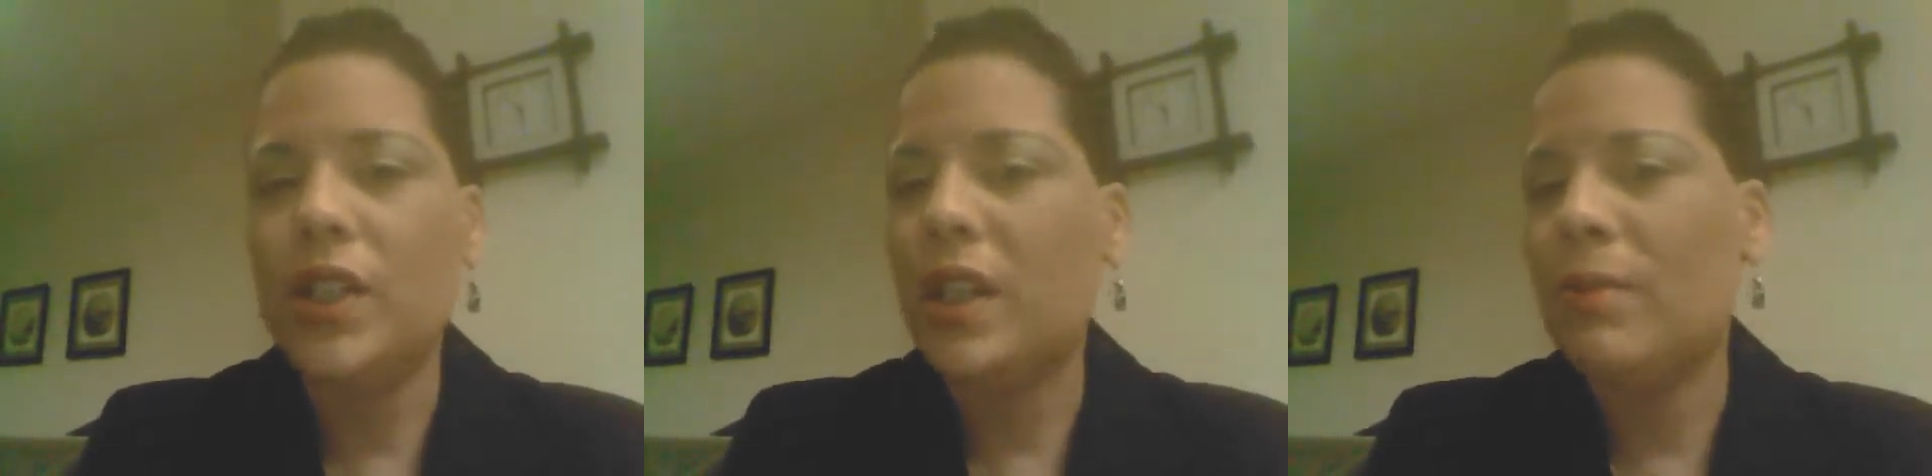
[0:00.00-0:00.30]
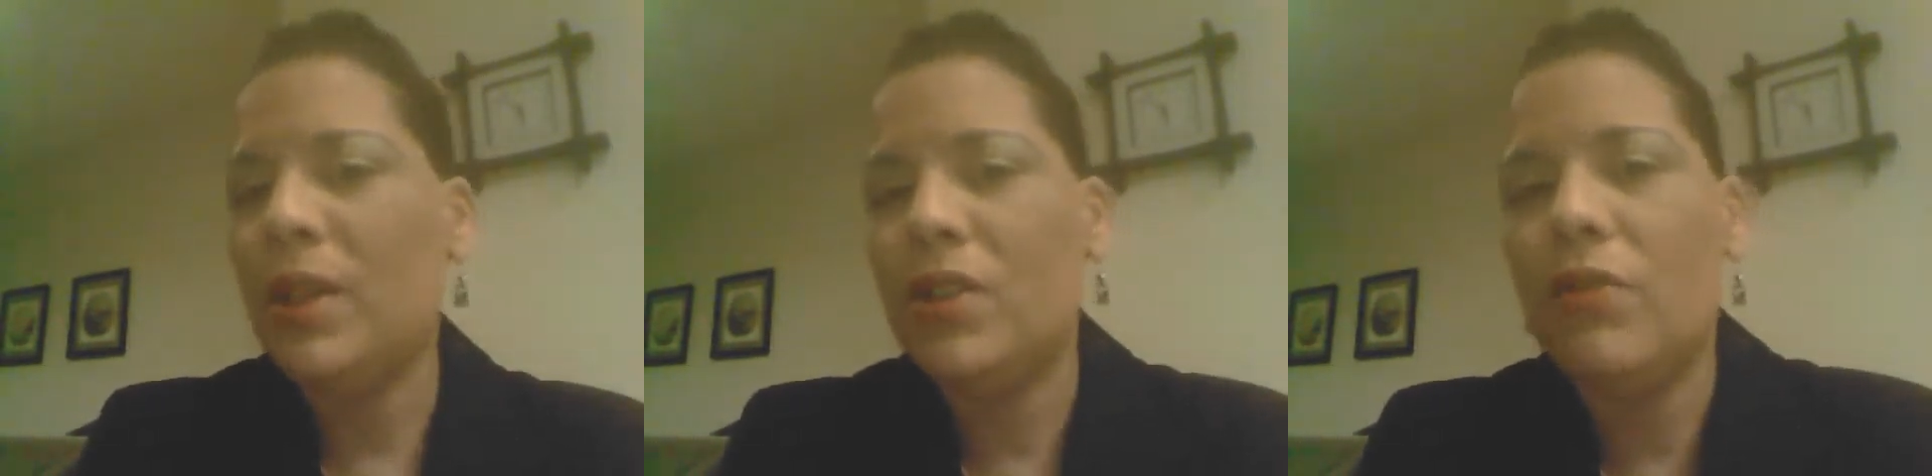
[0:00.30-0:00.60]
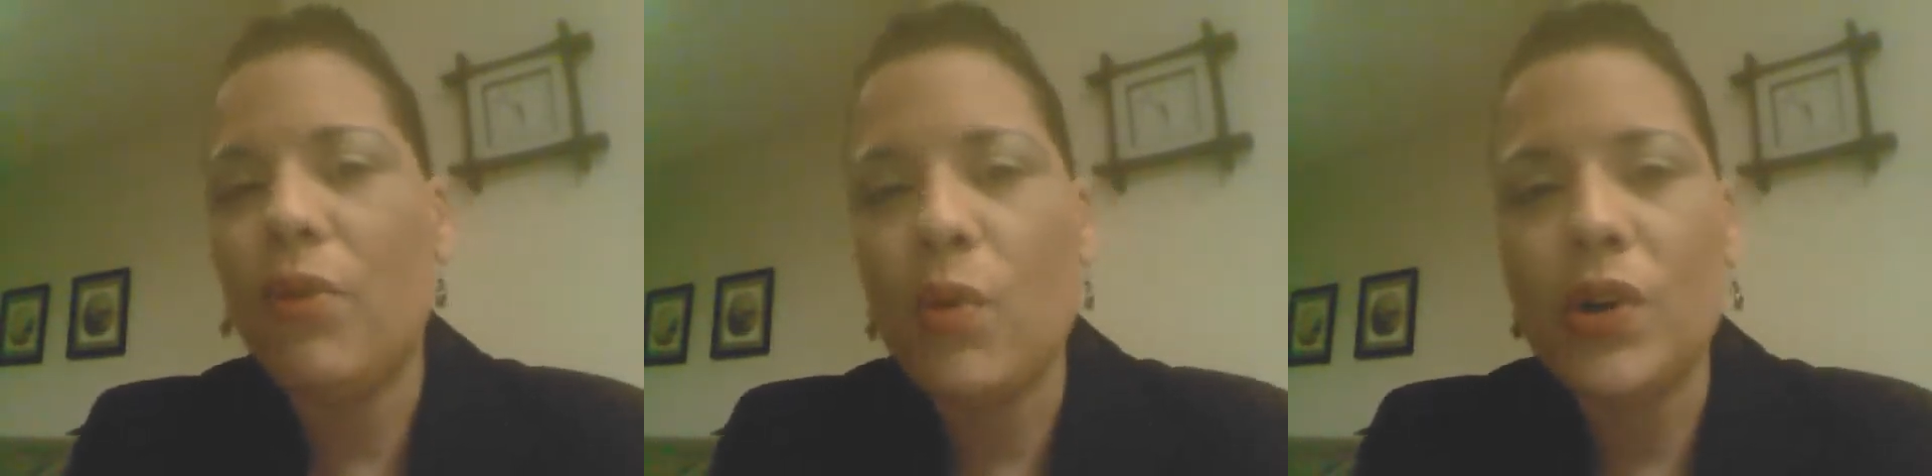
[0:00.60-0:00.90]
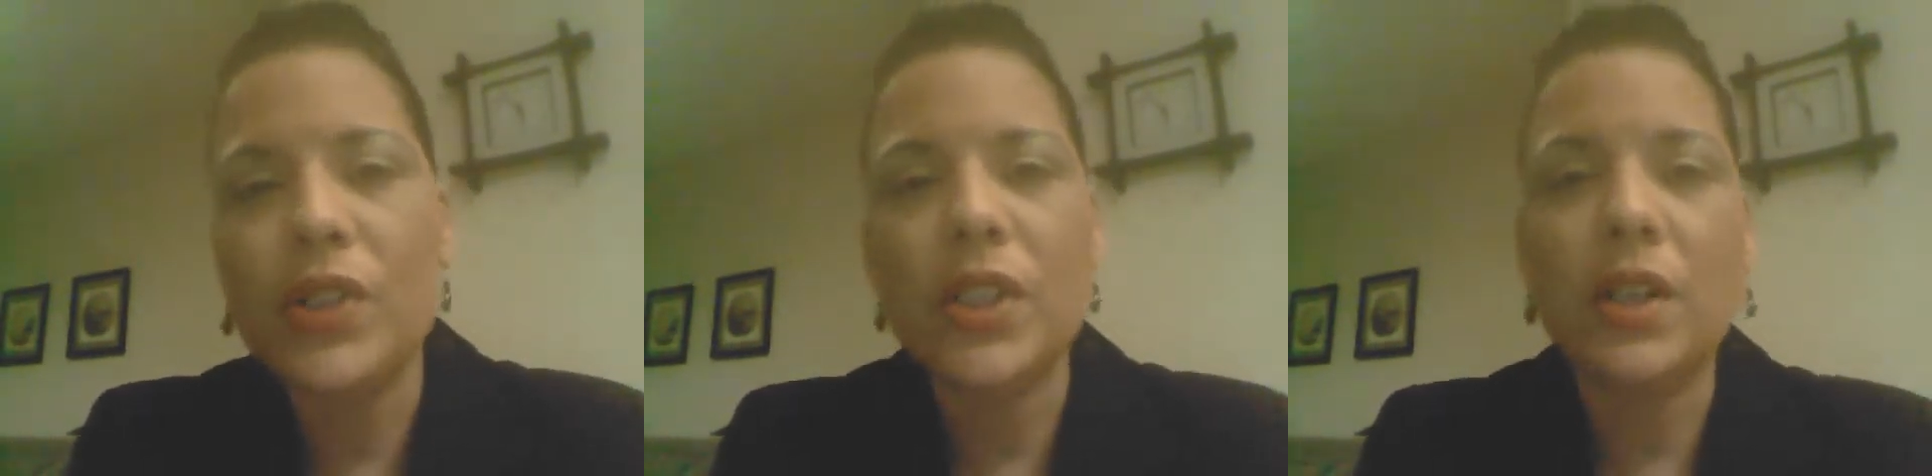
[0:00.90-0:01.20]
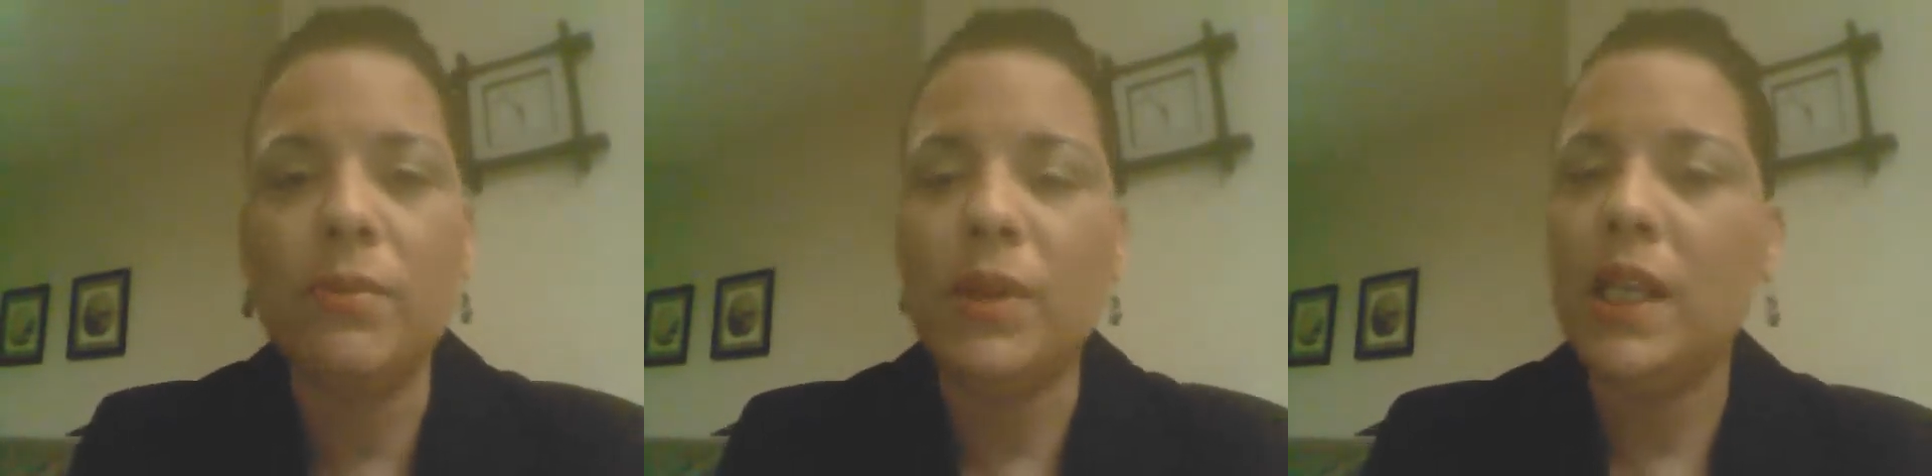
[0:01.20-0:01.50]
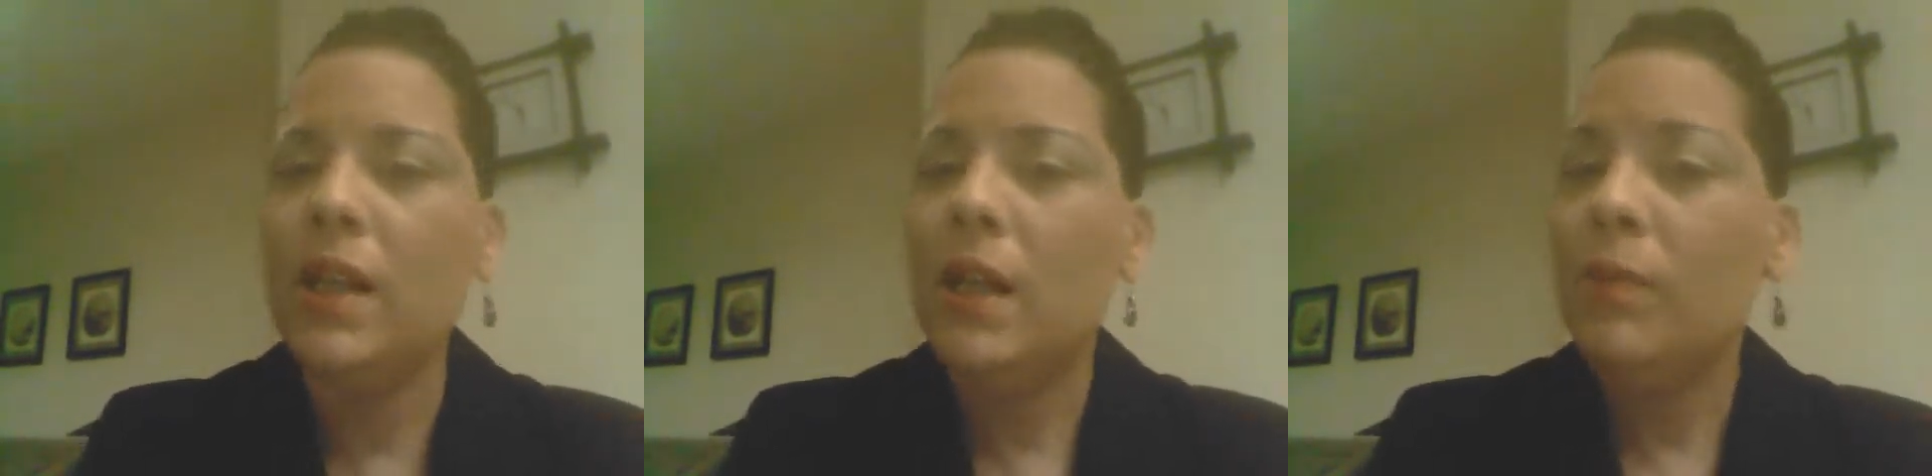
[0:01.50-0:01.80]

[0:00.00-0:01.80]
It could be divorce, it could be